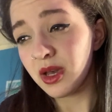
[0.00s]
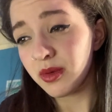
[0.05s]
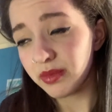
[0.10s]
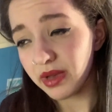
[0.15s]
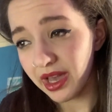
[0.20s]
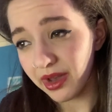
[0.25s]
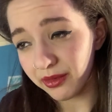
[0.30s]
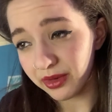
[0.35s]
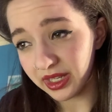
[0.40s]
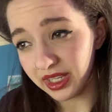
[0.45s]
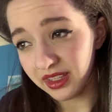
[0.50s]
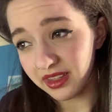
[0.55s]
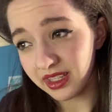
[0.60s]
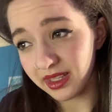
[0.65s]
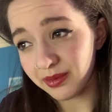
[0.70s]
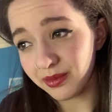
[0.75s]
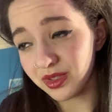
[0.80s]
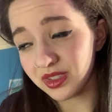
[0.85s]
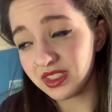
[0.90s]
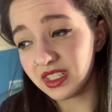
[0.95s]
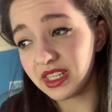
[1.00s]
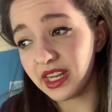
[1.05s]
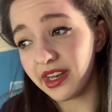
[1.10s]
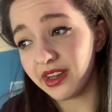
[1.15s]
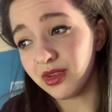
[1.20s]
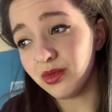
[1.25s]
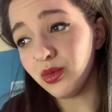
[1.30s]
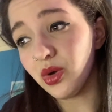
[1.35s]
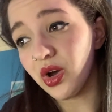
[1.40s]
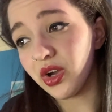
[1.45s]
bowing, and proceeding
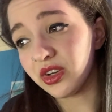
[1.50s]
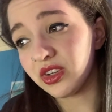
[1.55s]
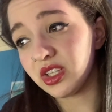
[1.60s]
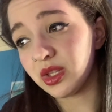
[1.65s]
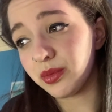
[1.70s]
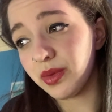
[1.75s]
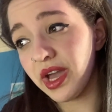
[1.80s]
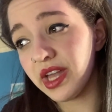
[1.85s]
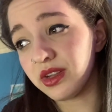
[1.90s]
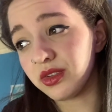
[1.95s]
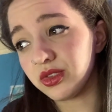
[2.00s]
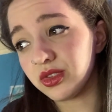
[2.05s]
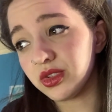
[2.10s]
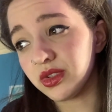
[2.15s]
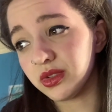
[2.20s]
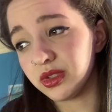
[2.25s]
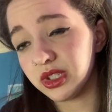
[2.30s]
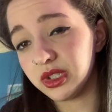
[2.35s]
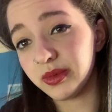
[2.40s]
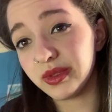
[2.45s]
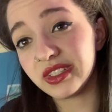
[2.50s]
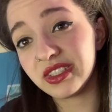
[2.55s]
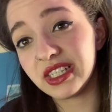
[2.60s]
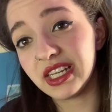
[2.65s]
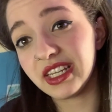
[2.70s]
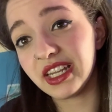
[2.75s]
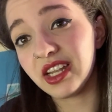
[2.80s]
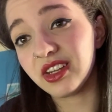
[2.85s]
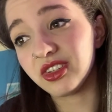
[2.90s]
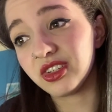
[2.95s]
to walk to the paneled door to which he
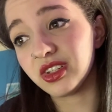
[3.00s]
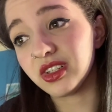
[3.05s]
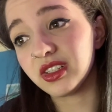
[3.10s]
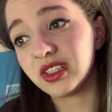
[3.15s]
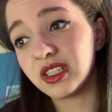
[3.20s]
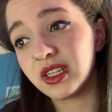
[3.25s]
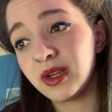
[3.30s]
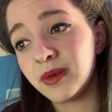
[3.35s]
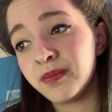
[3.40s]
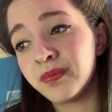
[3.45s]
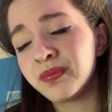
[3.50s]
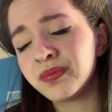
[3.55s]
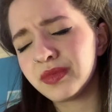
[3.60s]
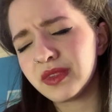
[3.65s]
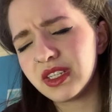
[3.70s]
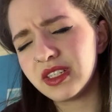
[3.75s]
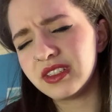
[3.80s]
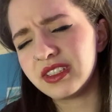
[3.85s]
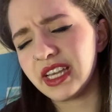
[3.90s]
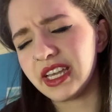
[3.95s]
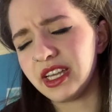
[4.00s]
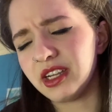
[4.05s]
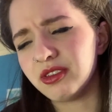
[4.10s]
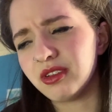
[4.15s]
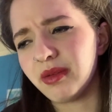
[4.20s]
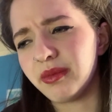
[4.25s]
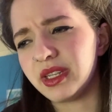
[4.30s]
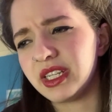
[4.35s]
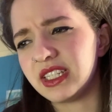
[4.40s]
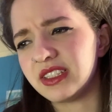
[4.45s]
had entered. Good day,
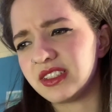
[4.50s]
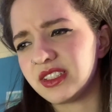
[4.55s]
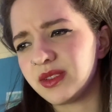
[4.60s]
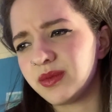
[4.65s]
Heremides.